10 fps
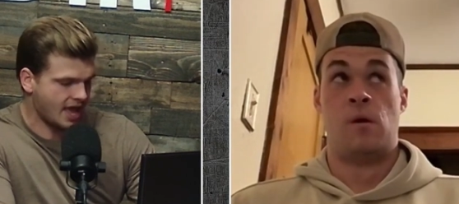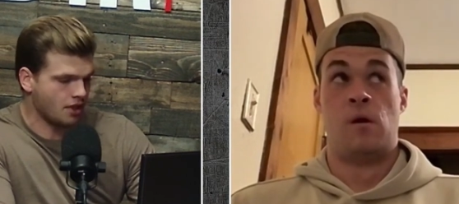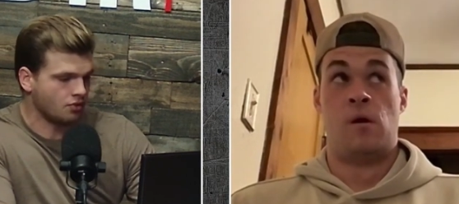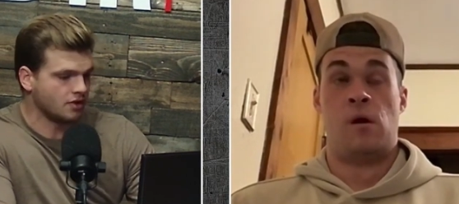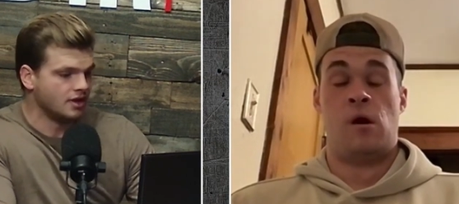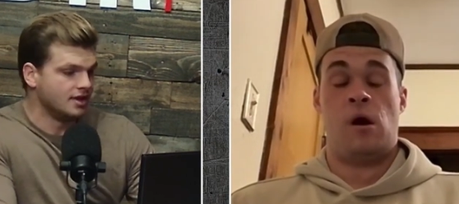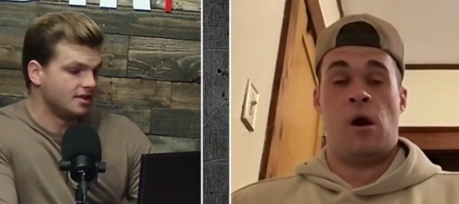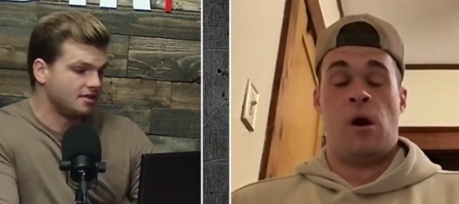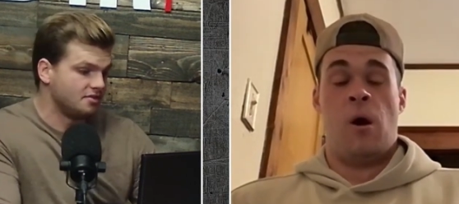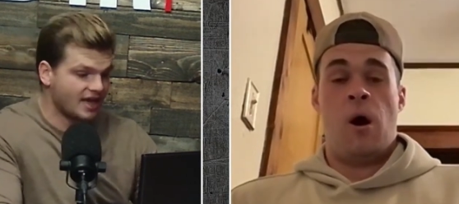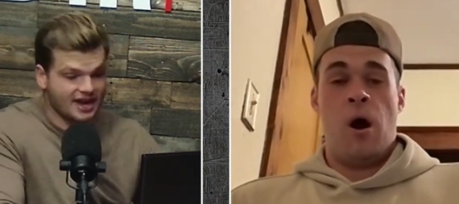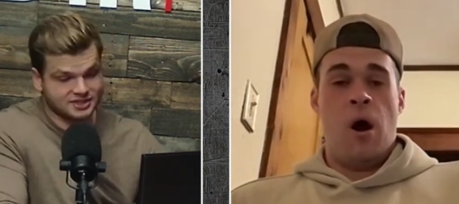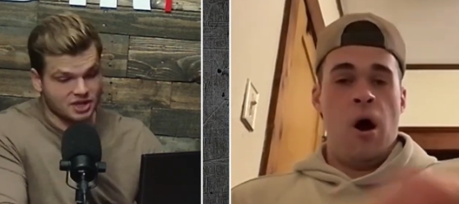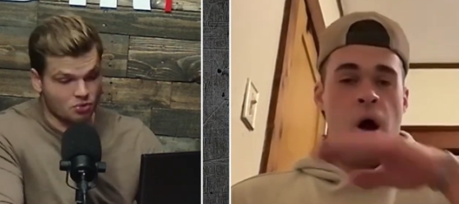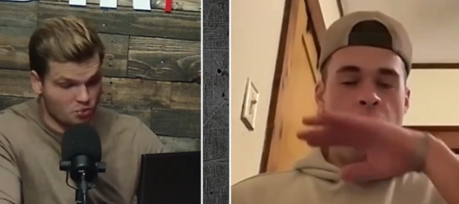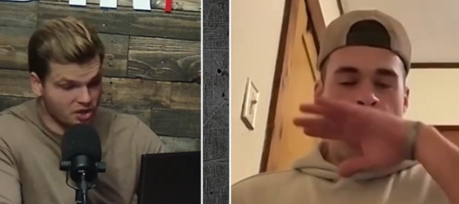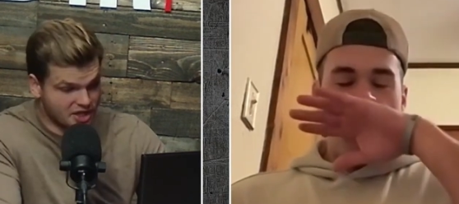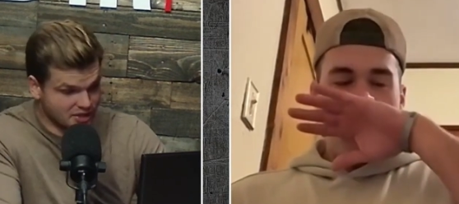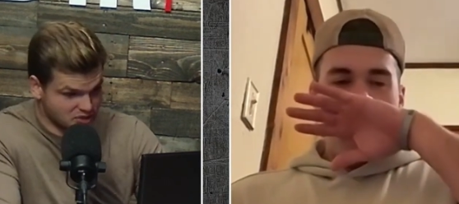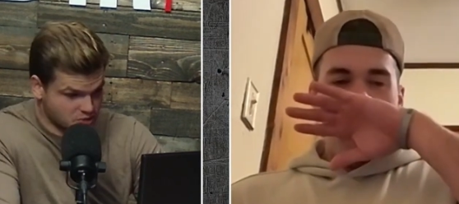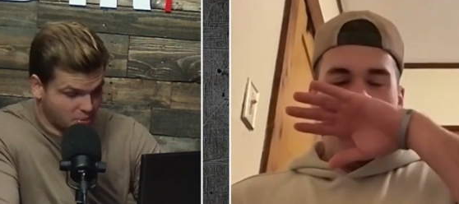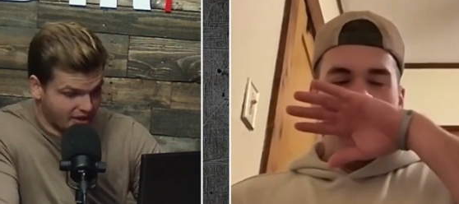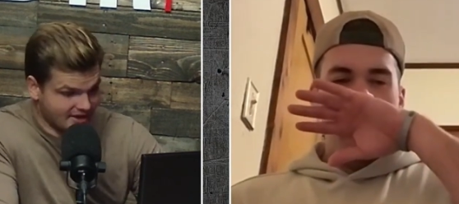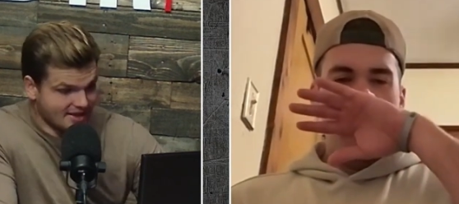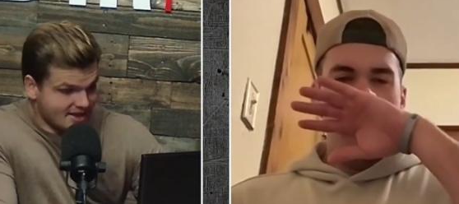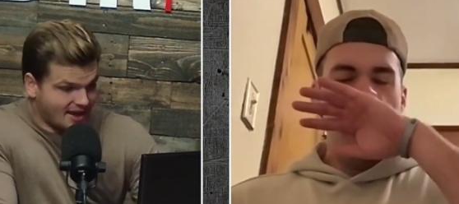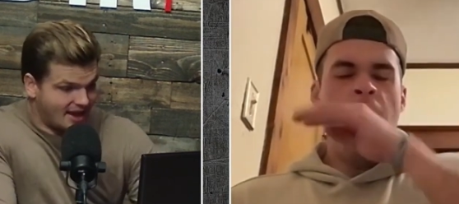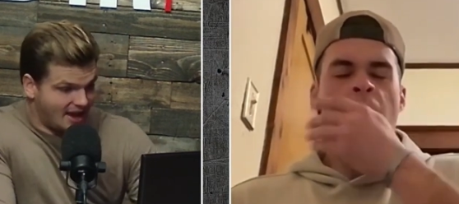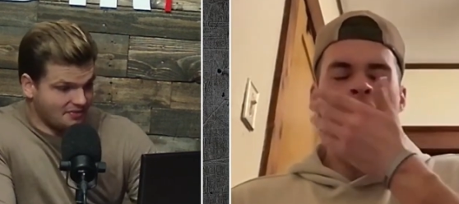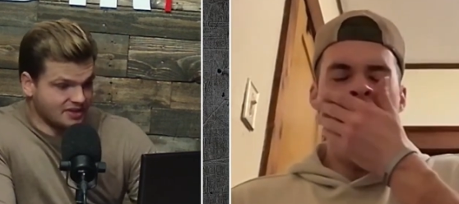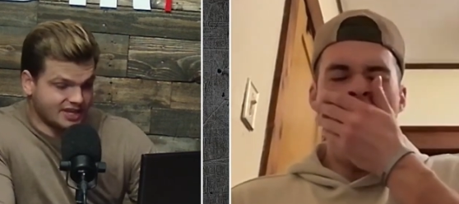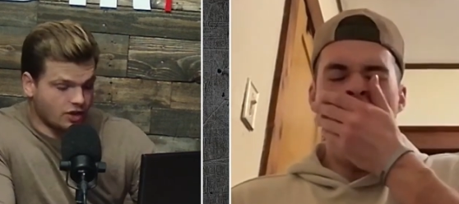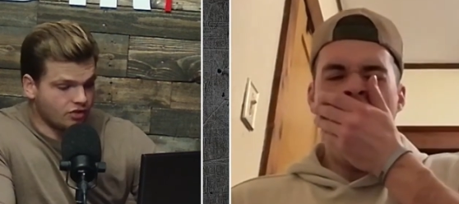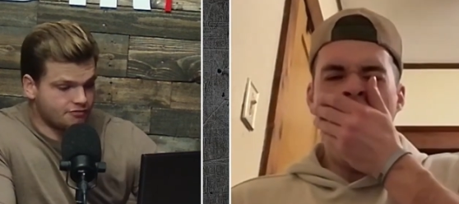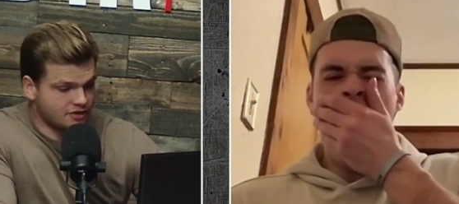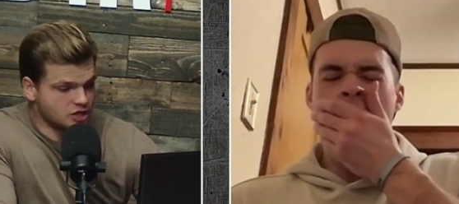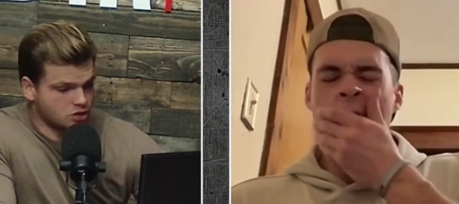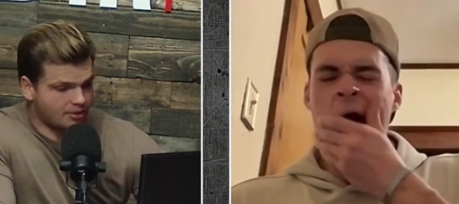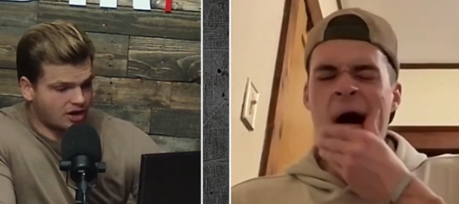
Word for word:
Speaker 1: And that is a really good split. Uh, they did only finish with